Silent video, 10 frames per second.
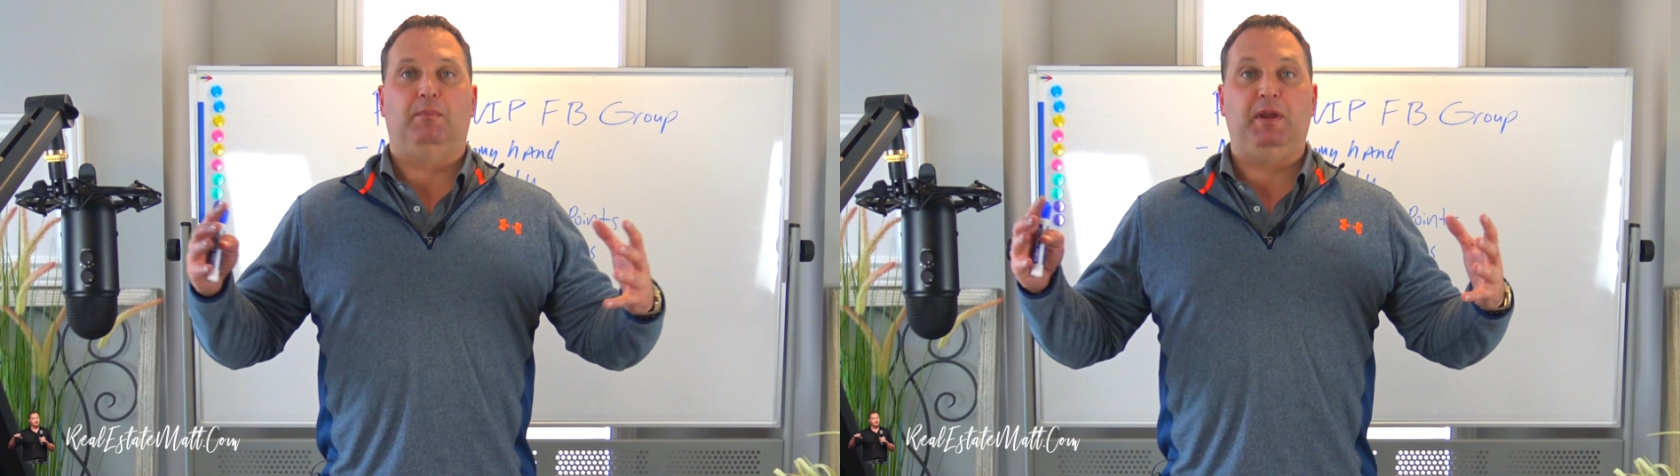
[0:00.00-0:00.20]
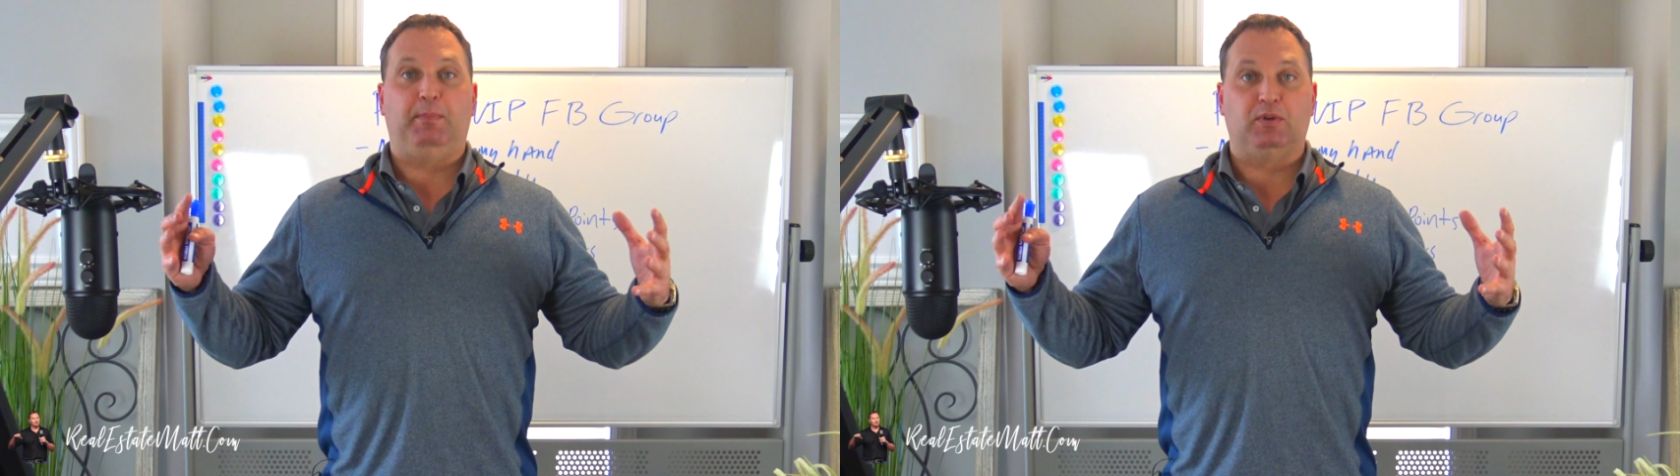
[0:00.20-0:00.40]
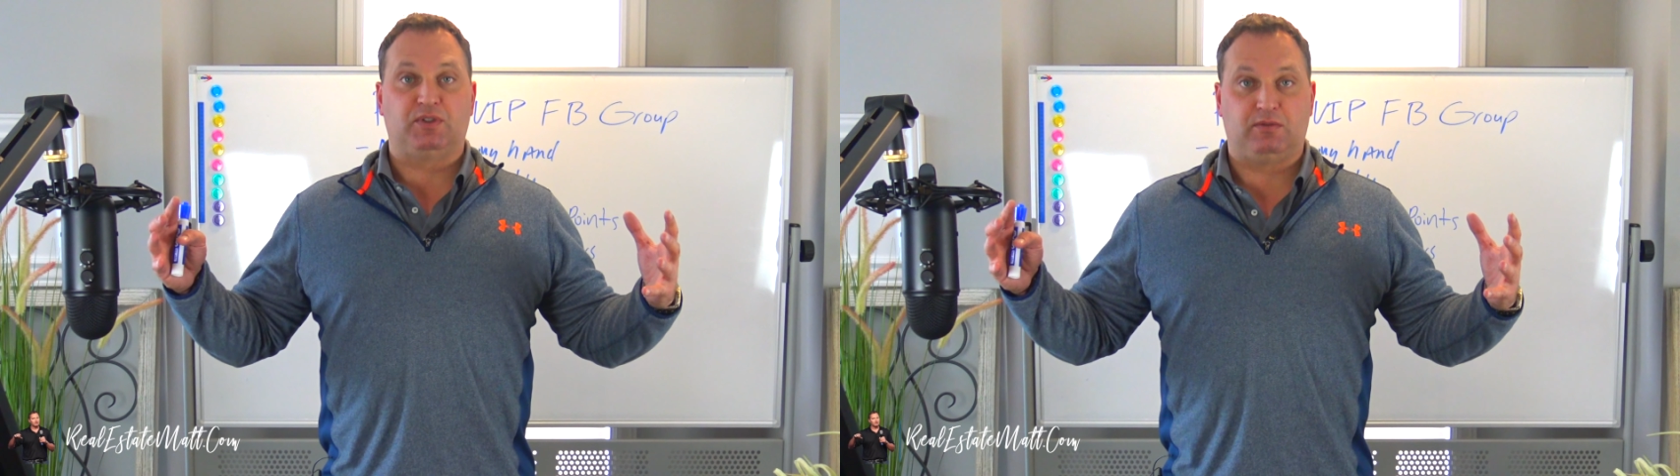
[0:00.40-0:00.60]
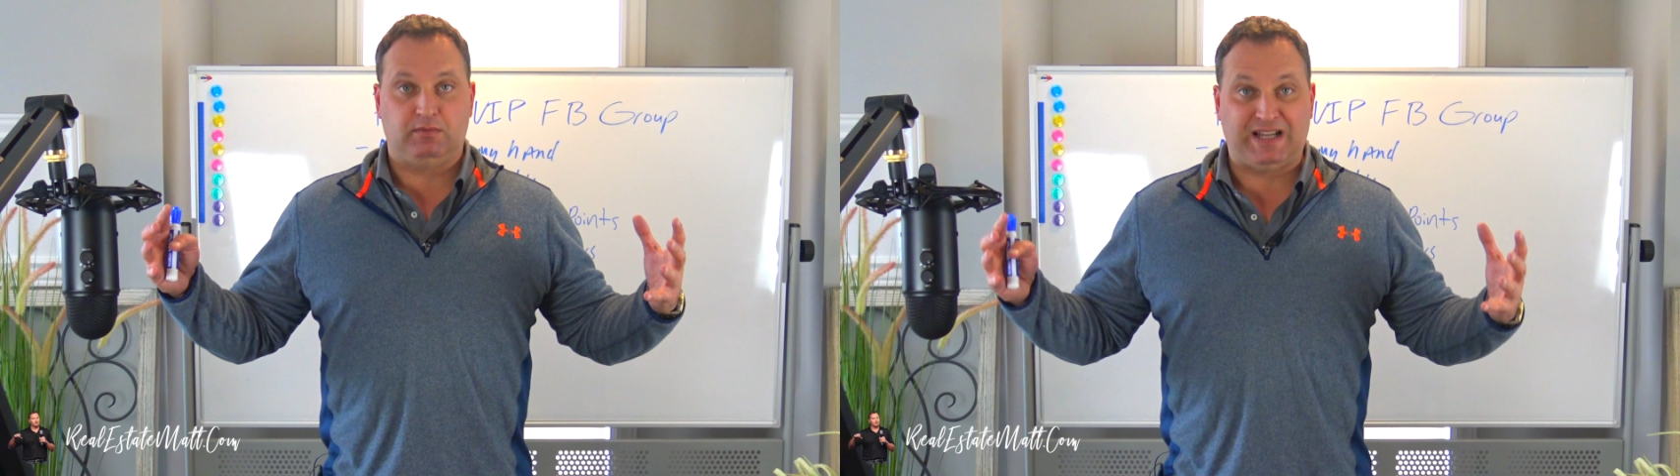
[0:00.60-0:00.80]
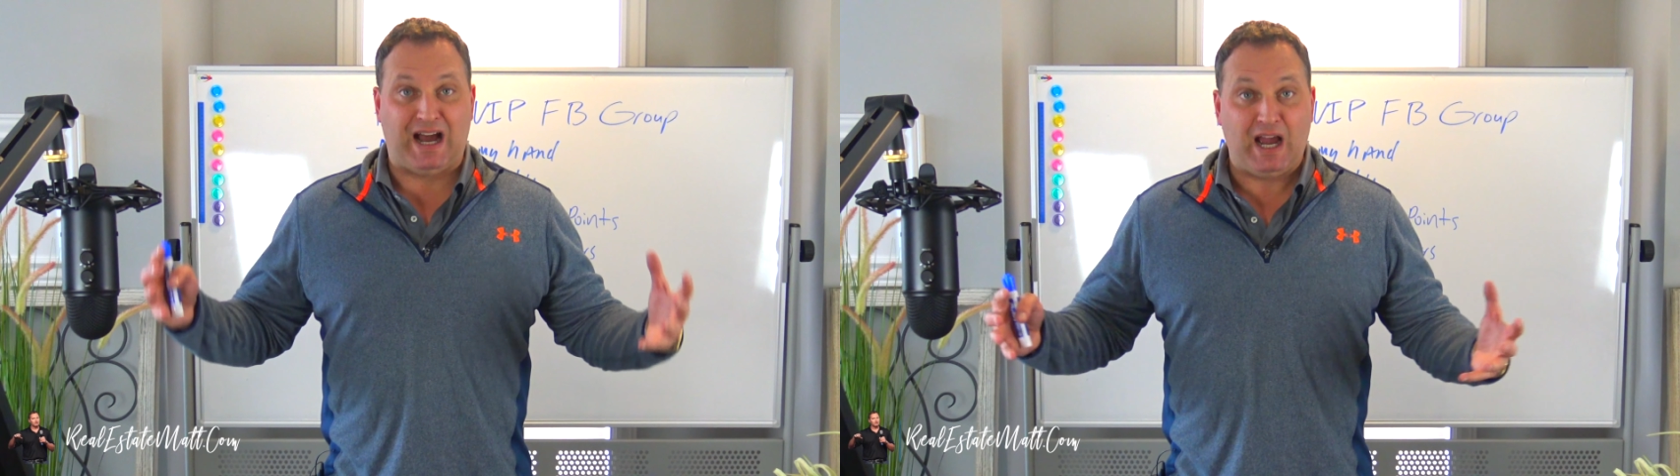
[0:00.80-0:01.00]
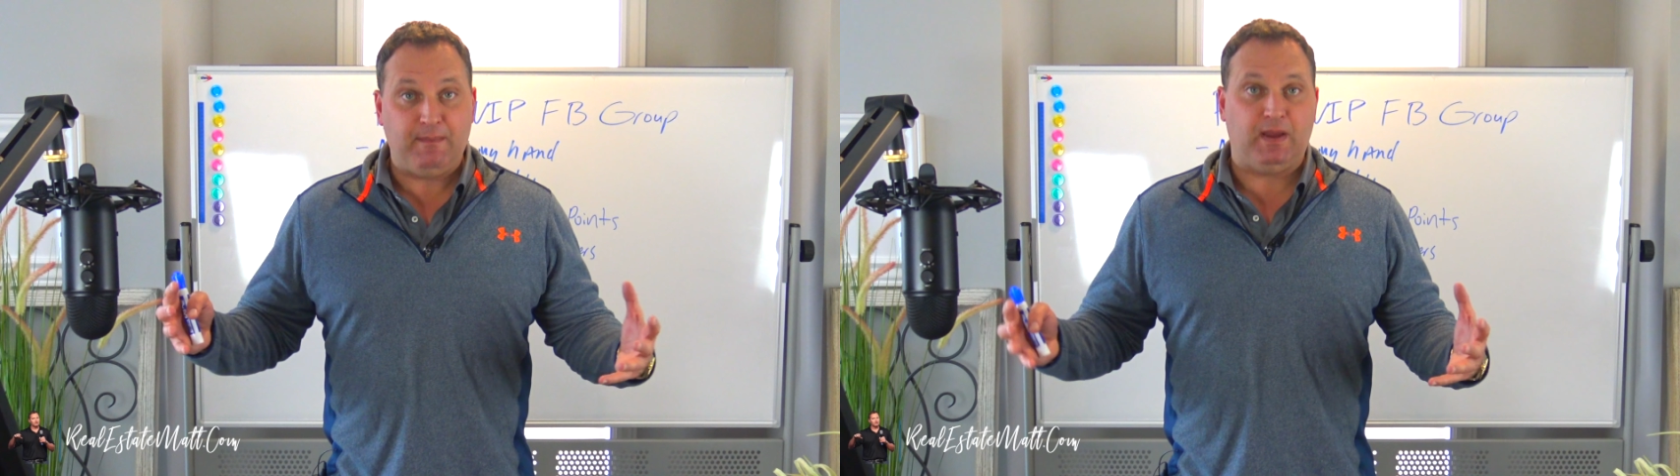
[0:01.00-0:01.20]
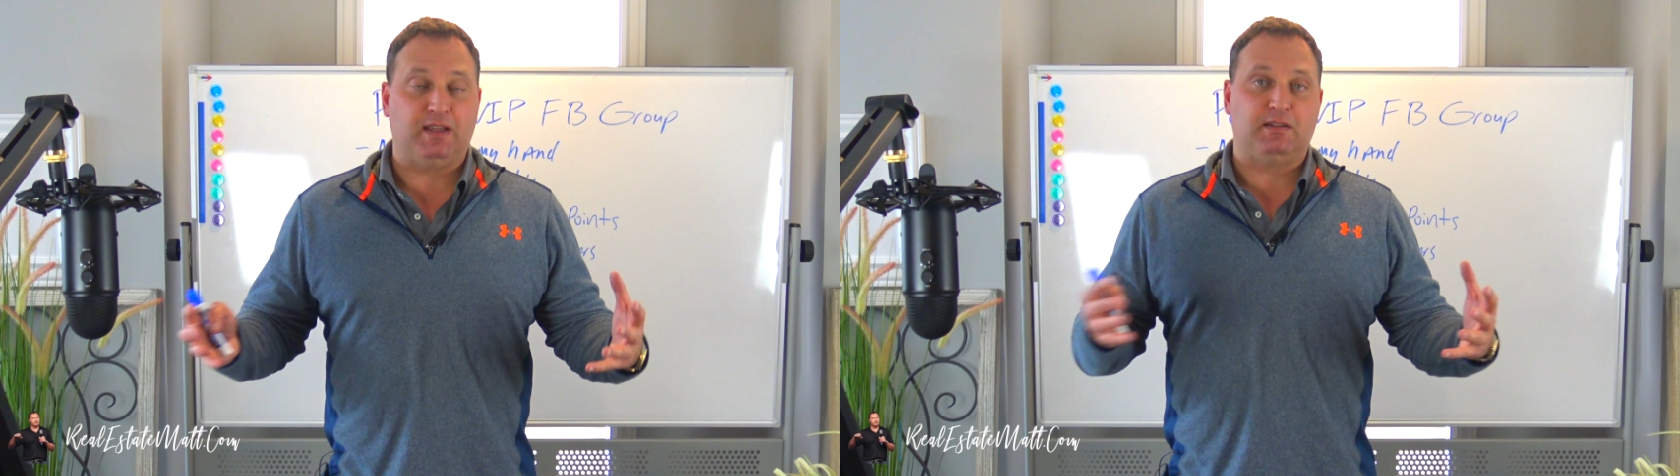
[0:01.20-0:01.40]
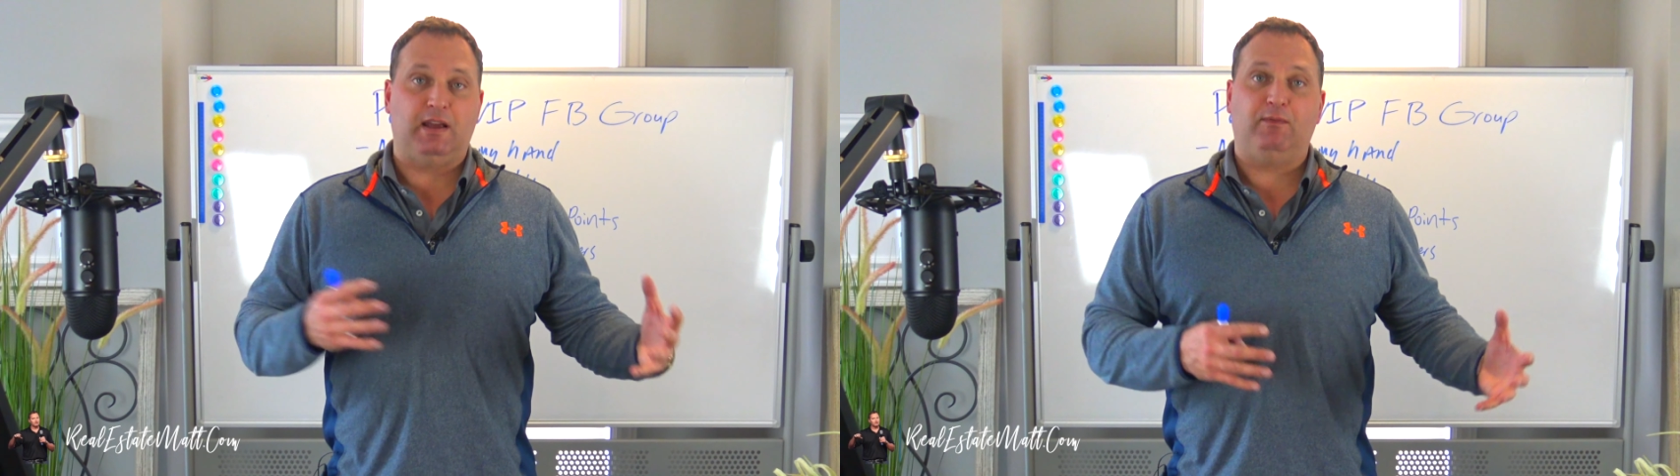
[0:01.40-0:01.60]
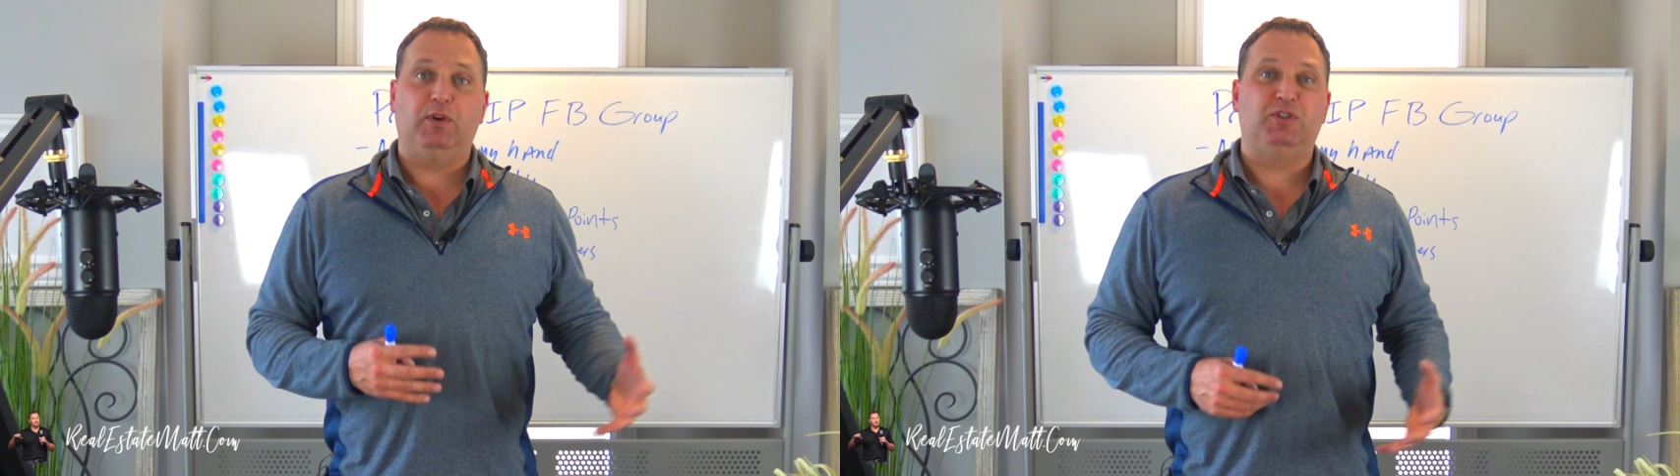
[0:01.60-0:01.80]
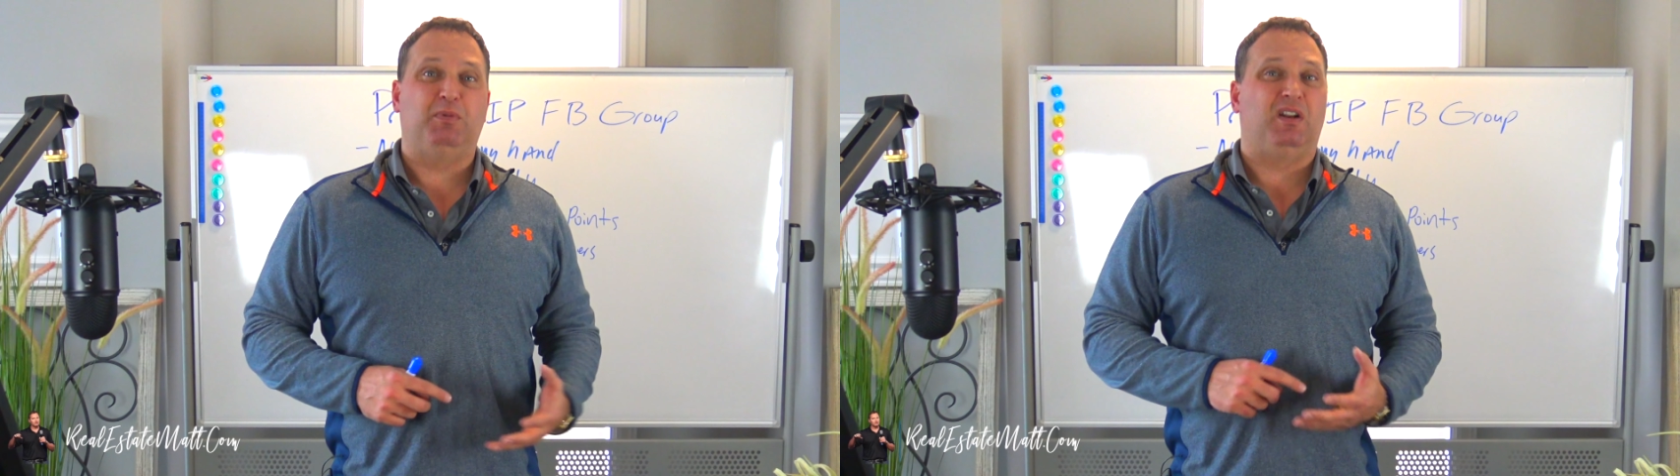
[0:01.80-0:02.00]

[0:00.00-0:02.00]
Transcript: people's time as leverage,